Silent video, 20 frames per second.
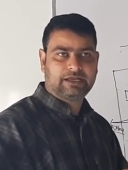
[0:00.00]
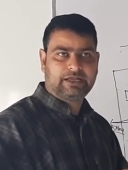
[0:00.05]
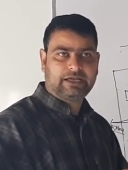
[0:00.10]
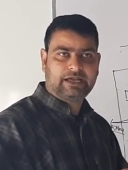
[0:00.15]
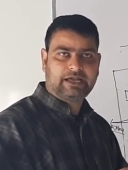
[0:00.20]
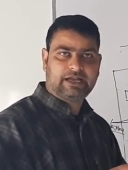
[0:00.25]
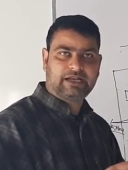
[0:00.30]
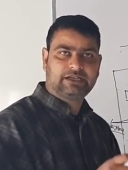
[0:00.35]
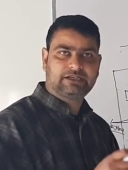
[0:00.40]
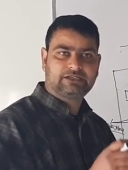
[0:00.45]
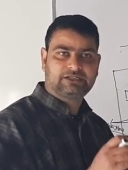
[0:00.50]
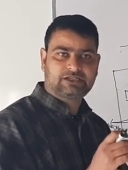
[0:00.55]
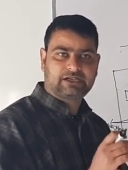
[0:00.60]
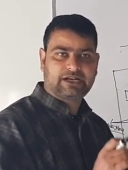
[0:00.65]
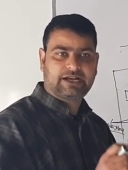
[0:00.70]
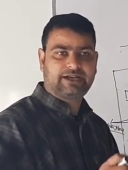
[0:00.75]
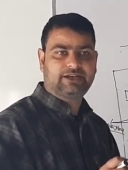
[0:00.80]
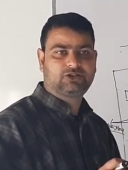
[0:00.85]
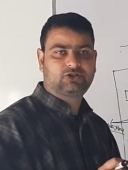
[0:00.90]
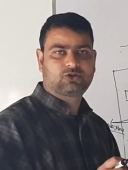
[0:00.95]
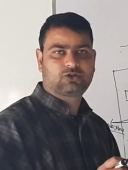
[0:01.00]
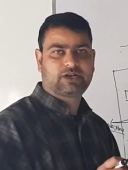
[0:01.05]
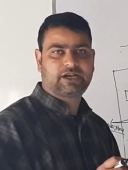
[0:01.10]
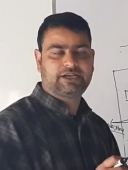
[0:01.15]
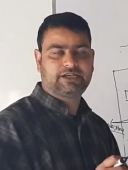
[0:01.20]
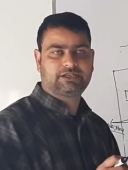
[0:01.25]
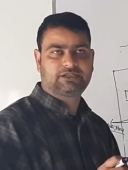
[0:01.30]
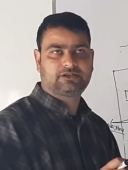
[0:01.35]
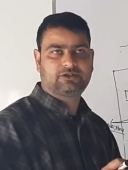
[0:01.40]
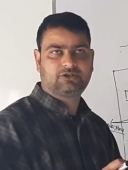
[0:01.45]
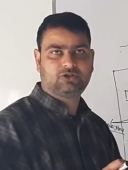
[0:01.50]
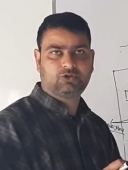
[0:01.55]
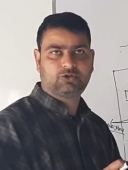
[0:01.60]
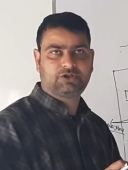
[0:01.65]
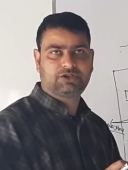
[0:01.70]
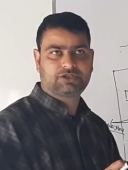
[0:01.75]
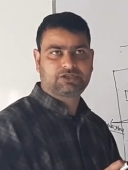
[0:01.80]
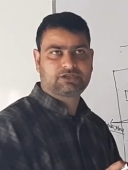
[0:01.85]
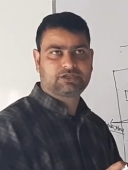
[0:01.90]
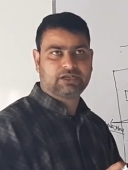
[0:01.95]
and try to write
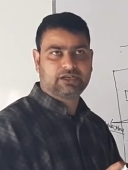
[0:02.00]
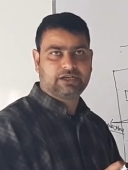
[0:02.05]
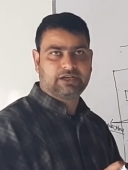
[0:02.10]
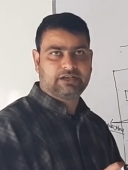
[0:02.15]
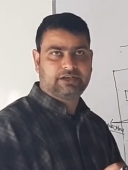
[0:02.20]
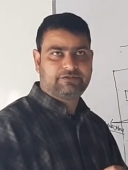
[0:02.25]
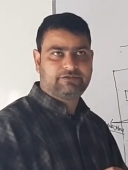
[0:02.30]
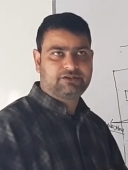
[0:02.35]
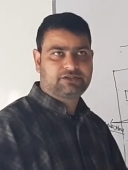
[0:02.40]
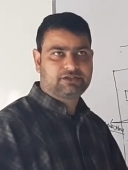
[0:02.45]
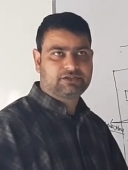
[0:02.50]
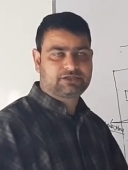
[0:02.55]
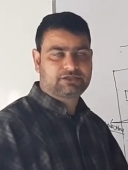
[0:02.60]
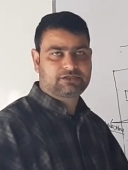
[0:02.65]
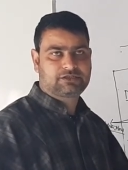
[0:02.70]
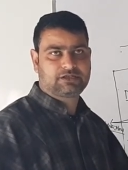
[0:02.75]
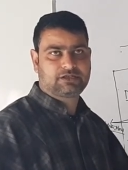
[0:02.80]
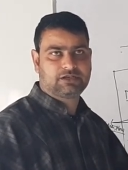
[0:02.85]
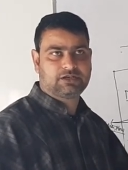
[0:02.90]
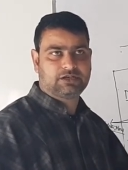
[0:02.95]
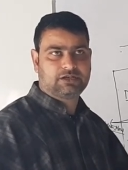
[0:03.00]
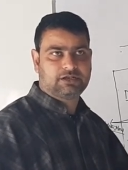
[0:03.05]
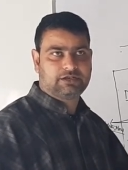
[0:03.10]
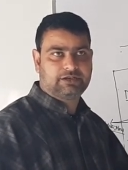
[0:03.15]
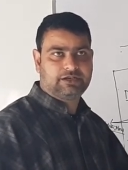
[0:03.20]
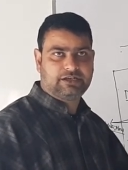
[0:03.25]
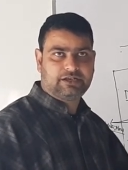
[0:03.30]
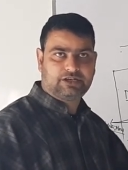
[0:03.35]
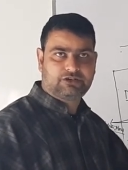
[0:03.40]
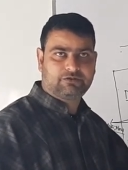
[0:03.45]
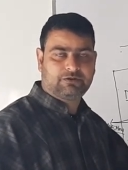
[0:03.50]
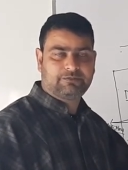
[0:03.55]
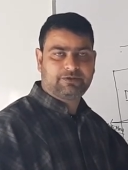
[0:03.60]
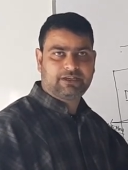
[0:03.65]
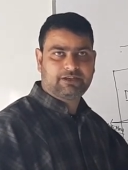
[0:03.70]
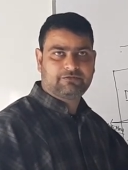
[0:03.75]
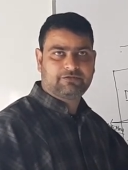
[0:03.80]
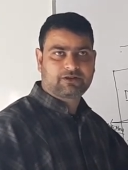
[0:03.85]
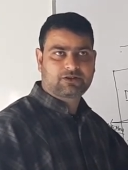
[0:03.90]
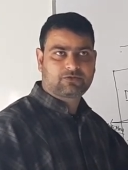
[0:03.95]
notice, it will be
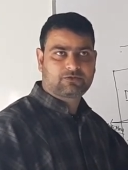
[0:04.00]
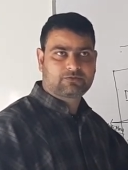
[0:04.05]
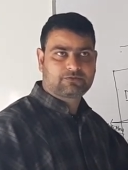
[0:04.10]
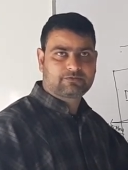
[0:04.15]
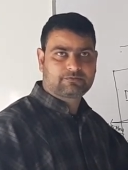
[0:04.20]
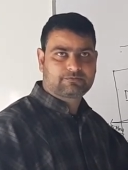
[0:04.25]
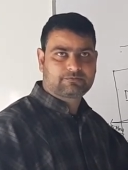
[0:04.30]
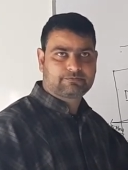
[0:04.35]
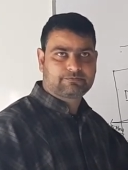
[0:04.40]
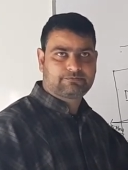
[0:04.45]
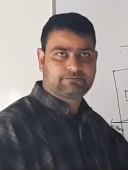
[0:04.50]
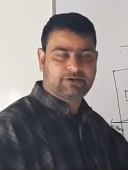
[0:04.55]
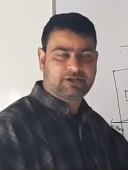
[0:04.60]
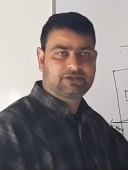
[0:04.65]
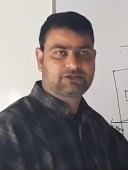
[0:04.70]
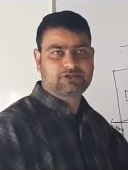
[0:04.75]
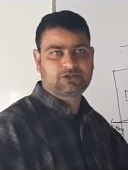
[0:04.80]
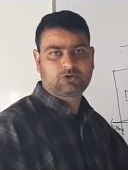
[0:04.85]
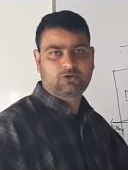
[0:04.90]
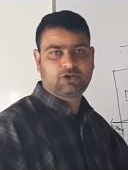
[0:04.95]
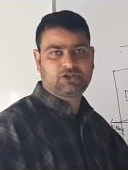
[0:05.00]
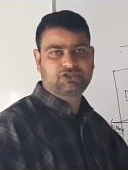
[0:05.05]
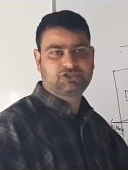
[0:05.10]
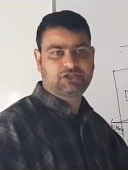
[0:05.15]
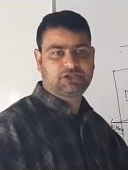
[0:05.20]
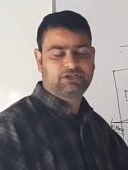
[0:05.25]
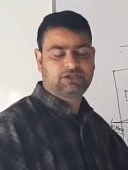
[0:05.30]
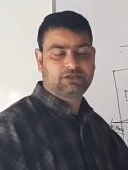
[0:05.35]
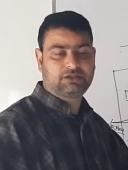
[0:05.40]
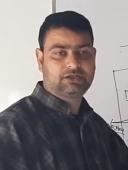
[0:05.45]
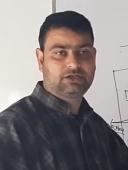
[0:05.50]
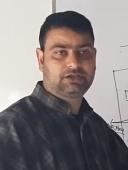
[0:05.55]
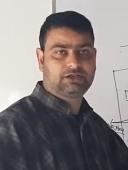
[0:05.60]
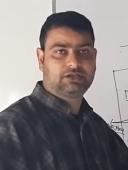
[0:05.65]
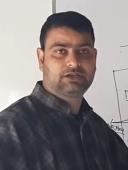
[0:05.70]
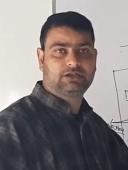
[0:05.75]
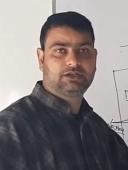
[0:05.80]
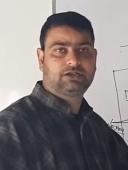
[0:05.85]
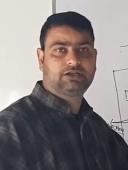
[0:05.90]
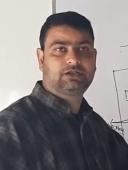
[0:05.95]
your first question in
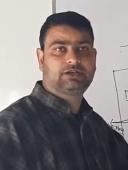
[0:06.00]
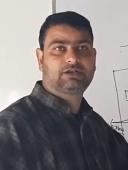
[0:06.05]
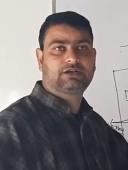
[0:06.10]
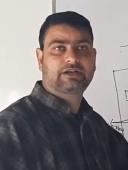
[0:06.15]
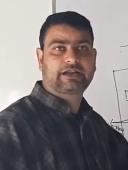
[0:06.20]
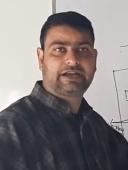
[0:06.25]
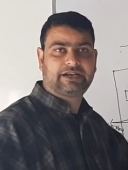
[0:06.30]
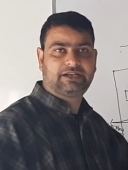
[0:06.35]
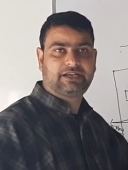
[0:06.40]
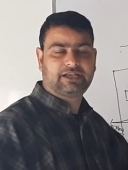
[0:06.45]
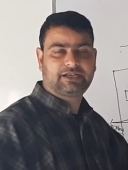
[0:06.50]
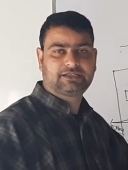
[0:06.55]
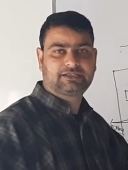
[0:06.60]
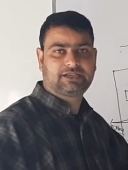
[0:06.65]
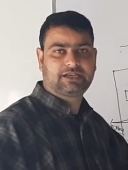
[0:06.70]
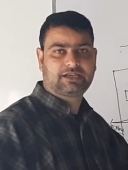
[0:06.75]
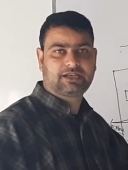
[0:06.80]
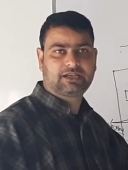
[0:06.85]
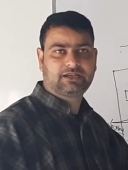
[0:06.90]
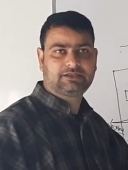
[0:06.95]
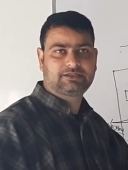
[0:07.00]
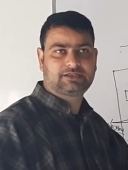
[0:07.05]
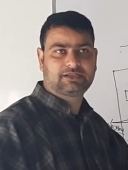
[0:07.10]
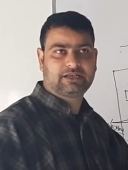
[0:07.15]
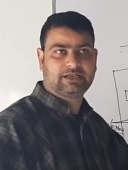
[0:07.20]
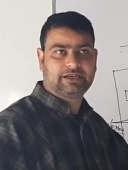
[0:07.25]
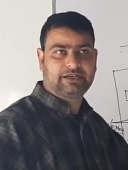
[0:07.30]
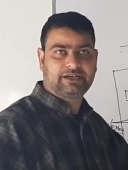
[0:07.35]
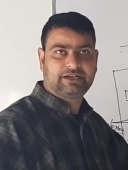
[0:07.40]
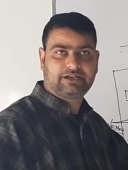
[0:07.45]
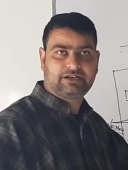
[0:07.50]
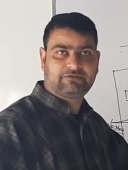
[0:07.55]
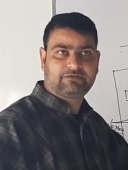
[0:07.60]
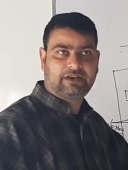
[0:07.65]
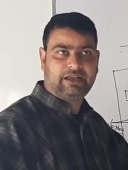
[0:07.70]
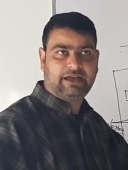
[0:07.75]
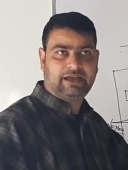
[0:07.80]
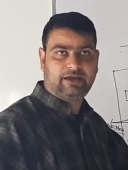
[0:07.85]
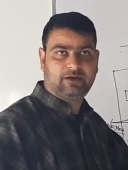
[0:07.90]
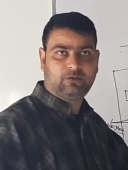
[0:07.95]
the writing skills. It will
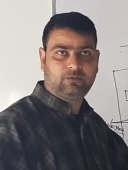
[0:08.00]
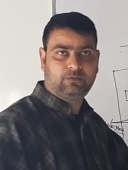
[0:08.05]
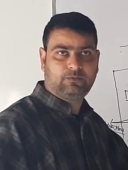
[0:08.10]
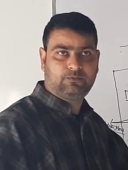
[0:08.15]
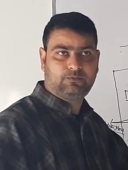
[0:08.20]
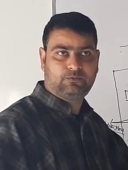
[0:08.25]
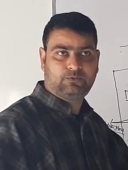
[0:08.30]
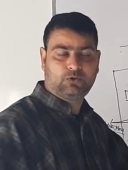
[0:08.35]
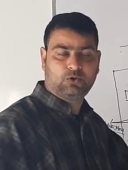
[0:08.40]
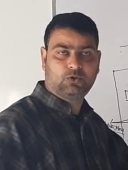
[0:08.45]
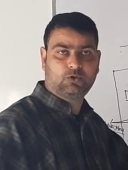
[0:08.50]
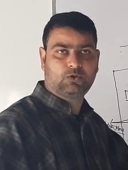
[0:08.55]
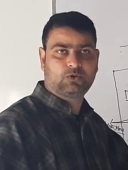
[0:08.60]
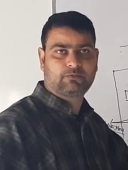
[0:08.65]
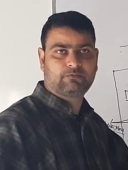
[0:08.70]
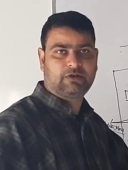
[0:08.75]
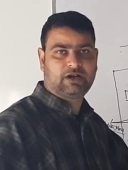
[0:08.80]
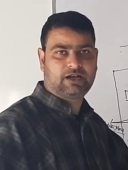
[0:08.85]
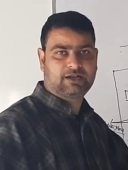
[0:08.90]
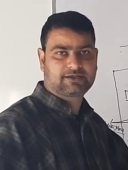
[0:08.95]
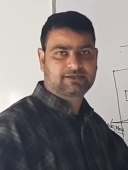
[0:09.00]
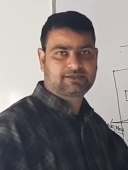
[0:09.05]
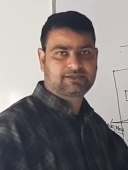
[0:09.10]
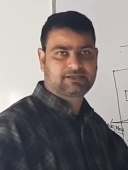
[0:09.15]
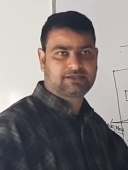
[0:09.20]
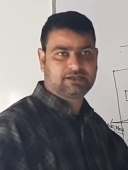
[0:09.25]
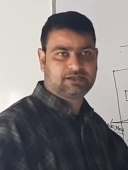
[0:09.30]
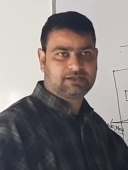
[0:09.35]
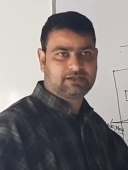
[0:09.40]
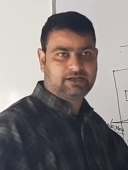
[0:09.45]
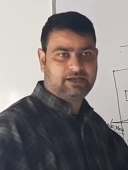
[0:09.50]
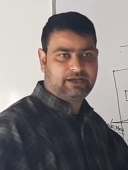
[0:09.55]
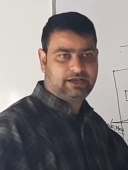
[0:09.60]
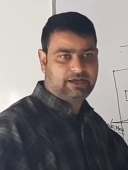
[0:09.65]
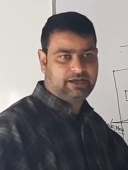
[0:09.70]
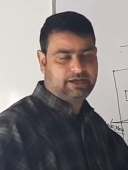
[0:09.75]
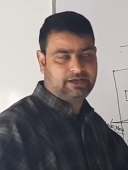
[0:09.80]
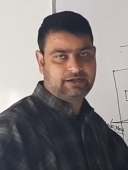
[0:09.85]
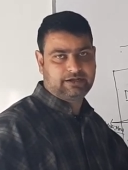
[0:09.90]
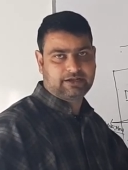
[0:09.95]
have 4 marks,
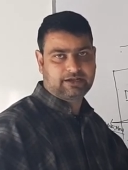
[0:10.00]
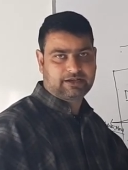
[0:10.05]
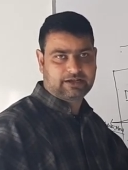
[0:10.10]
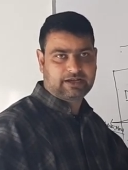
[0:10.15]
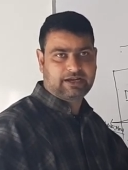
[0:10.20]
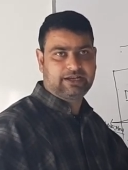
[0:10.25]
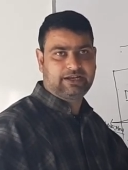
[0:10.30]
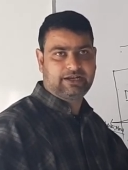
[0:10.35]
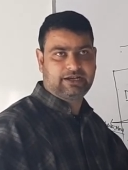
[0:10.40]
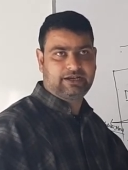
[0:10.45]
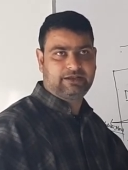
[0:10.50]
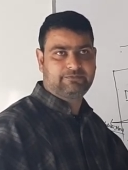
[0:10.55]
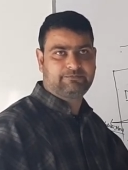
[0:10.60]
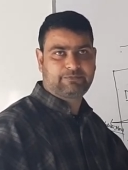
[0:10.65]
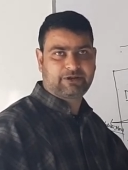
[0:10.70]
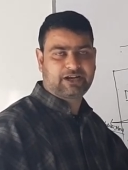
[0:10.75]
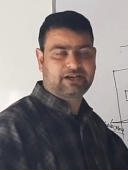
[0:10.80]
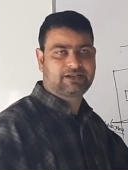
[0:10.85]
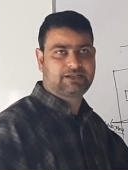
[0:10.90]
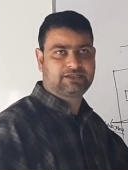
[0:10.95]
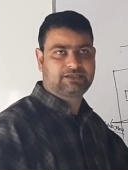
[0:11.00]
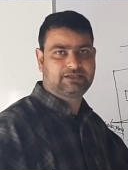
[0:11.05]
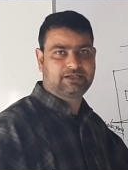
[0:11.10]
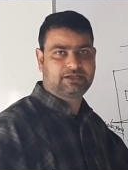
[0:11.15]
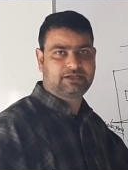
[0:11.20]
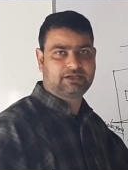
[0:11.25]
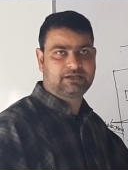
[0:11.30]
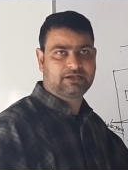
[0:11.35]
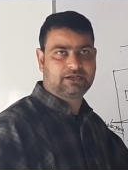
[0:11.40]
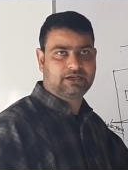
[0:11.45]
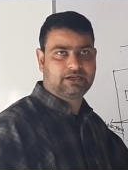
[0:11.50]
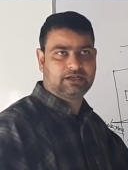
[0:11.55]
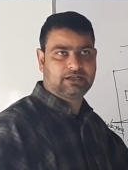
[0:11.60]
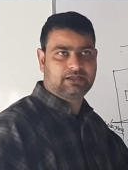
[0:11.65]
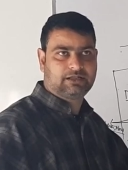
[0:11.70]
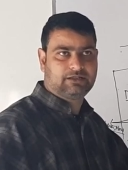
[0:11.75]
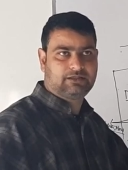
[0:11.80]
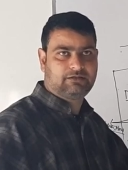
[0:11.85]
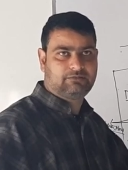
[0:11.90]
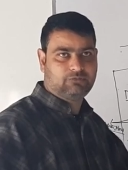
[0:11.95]
and kindly practice
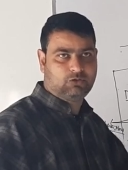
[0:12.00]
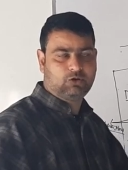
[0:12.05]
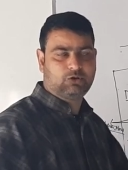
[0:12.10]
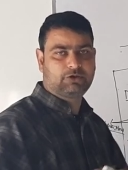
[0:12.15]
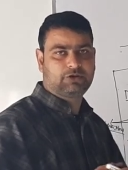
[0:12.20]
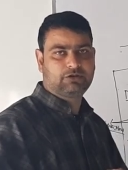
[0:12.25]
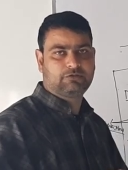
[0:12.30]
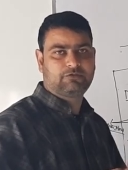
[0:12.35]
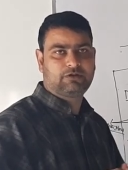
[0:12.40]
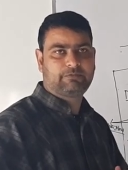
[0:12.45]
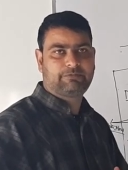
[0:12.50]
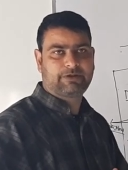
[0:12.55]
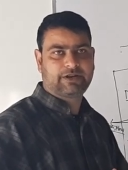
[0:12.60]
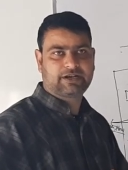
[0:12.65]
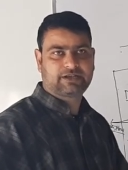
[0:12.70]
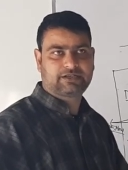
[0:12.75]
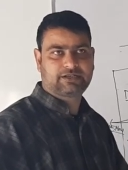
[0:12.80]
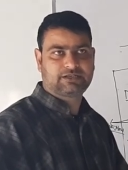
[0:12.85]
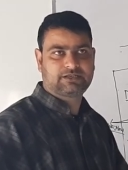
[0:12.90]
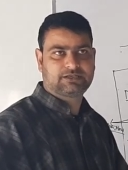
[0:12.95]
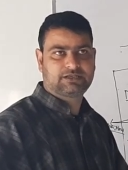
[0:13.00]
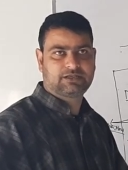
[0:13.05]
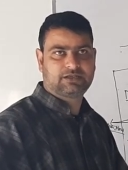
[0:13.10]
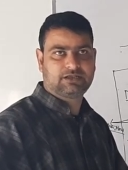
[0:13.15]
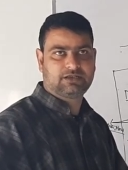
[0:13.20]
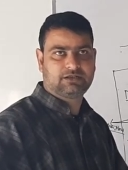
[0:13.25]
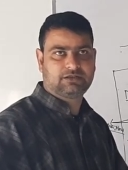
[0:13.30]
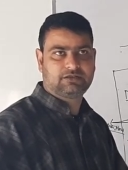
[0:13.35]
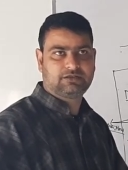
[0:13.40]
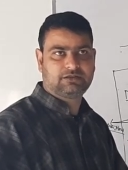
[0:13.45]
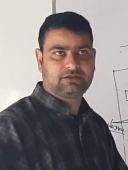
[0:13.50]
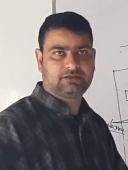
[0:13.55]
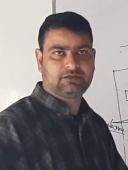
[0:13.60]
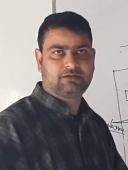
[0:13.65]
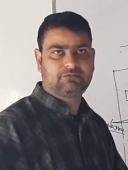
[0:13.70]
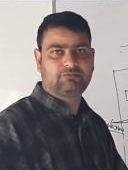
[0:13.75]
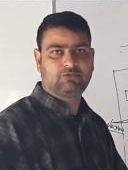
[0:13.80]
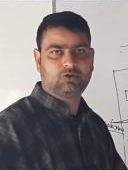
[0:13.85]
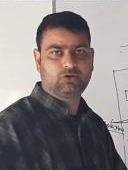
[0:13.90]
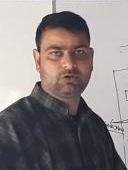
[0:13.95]
it. The more you will practice, the
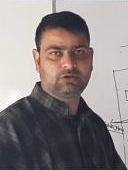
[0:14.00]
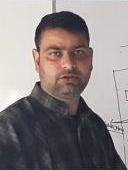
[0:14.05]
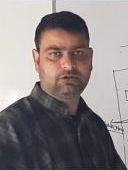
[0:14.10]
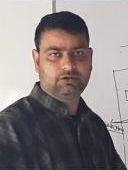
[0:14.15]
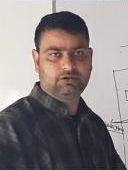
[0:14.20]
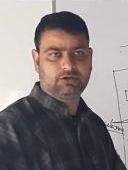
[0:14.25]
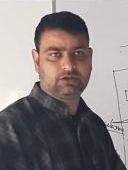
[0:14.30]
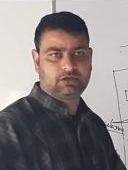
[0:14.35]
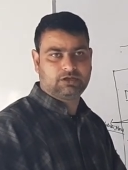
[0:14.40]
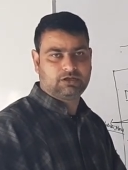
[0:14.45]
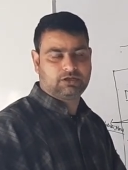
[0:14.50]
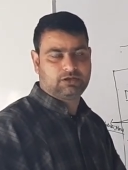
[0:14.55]
more